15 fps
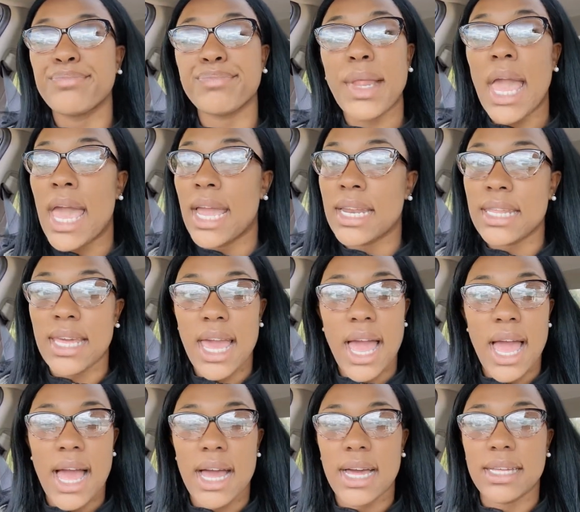and
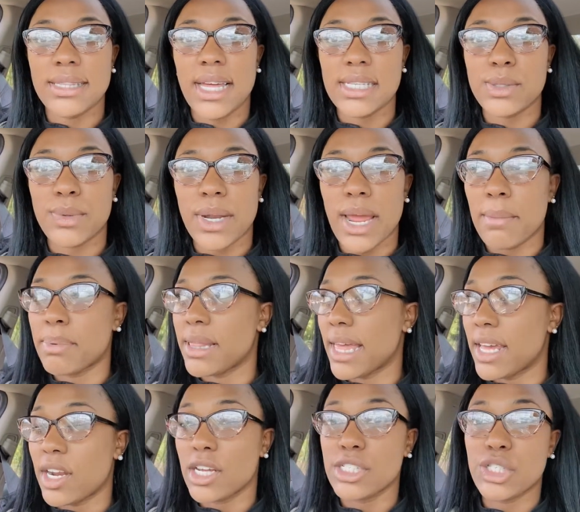yeah, that's what I
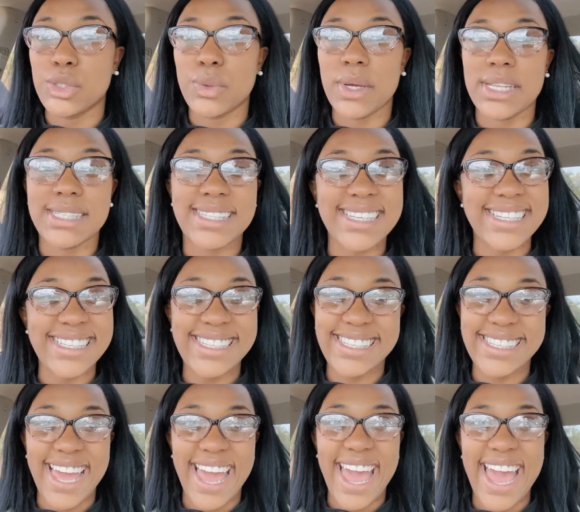plan on doing
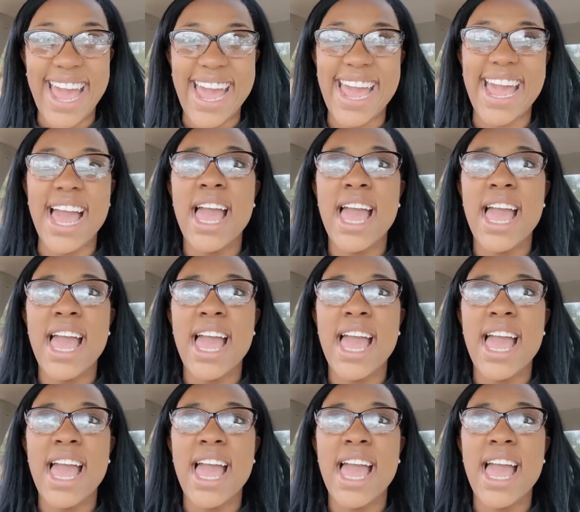today.